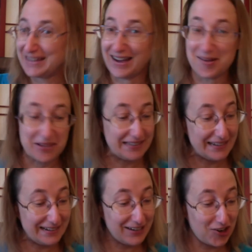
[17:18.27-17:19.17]

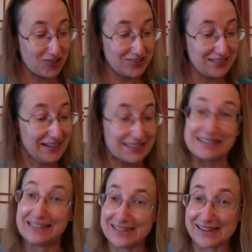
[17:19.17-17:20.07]
Nitty Garden
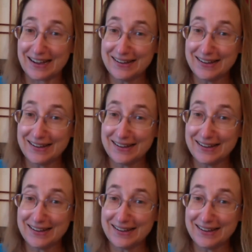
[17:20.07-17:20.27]
Linda.